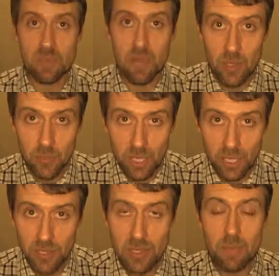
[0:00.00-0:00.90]
in my
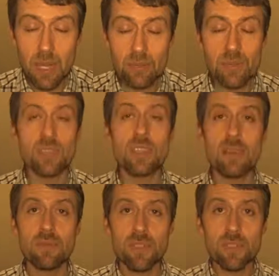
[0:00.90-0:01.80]
opinion, about
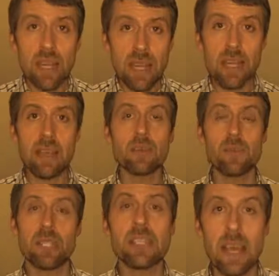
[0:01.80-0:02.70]
South Australia
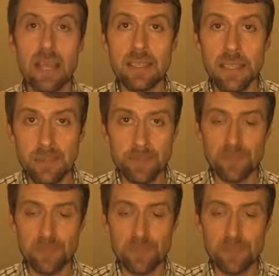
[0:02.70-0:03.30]
hospitality